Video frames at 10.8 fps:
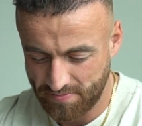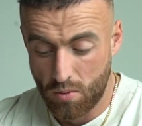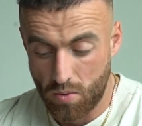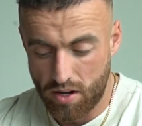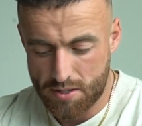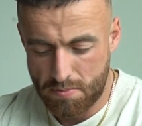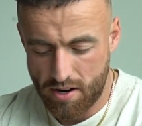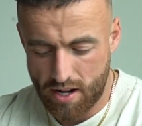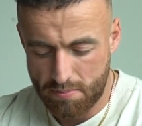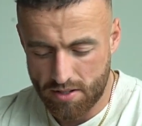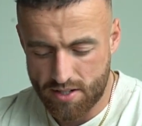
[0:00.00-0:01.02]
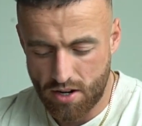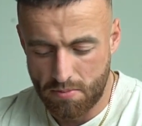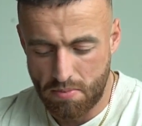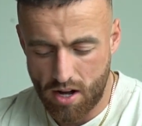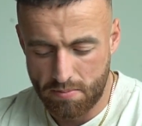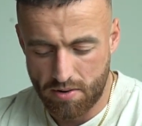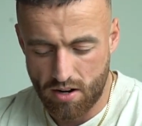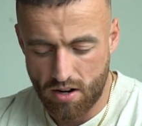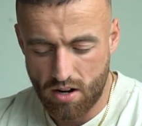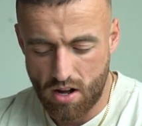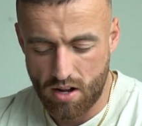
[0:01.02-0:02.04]
Why is pineapple so
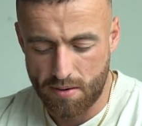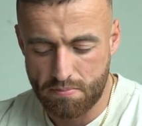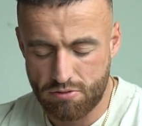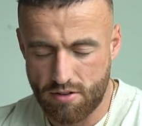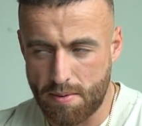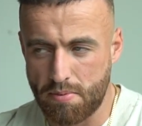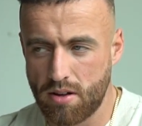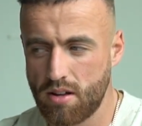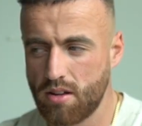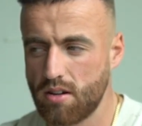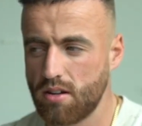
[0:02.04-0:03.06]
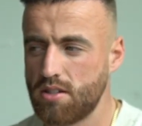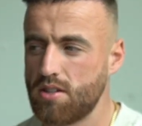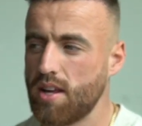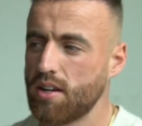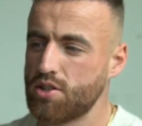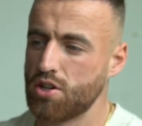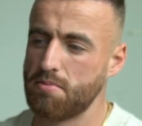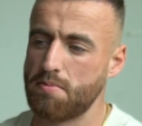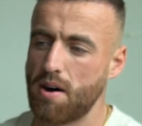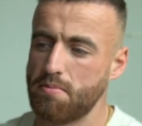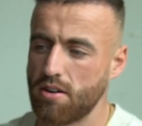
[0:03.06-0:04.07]
popular on prep? think it should be
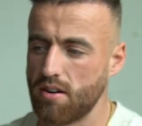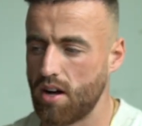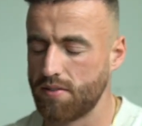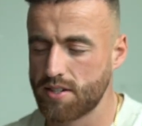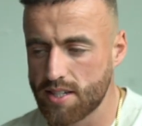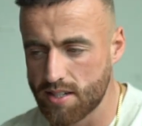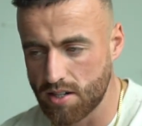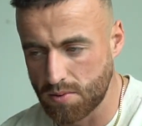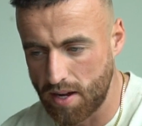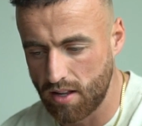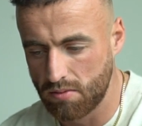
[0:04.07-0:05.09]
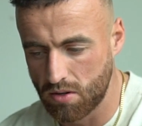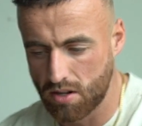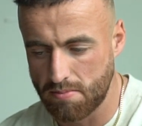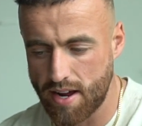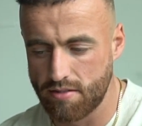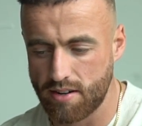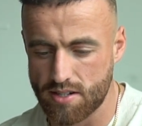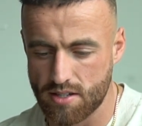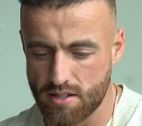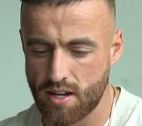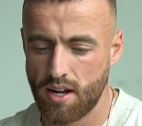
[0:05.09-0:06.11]
popular in off season as well. One of the main
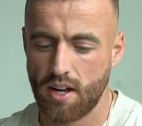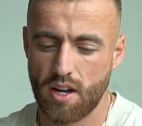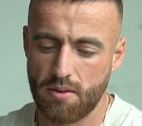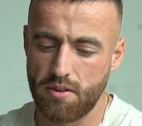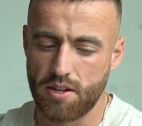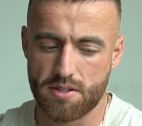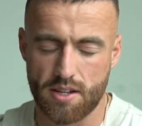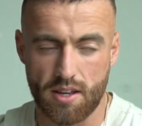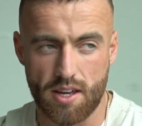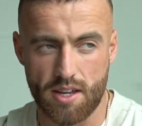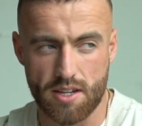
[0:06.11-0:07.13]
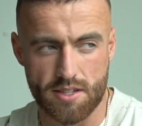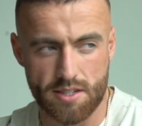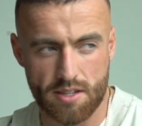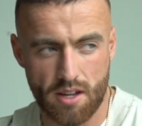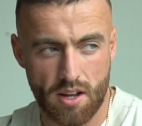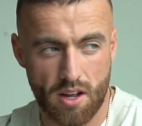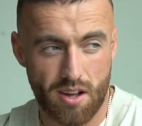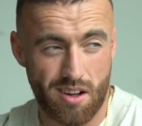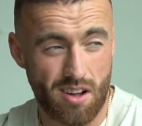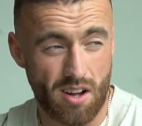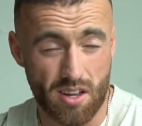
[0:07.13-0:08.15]
reasons we use it is
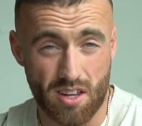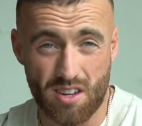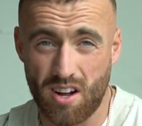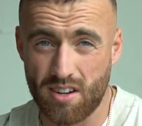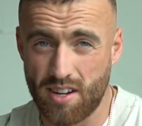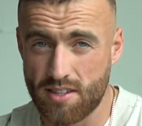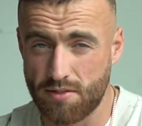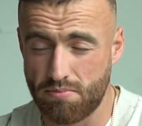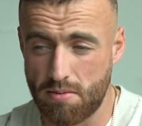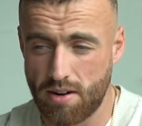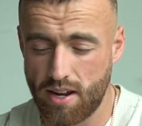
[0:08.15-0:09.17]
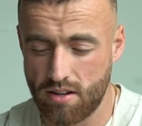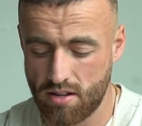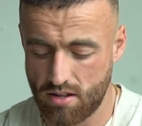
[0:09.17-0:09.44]
high contents of bromelain,